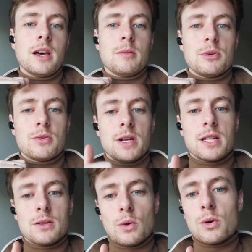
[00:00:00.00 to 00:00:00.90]
I'll be
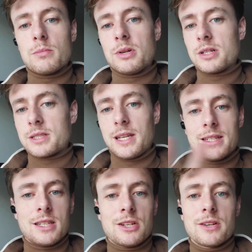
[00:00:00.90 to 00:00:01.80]
creating lore books,
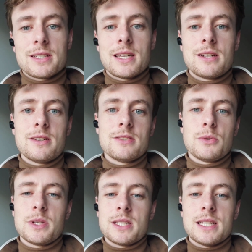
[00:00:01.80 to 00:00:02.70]
etc.,
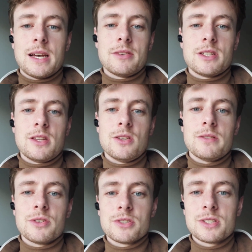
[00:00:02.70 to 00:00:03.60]
so we can dive into the
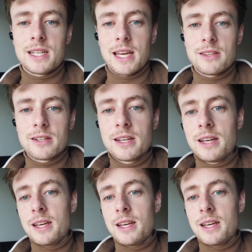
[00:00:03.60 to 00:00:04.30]
universe together.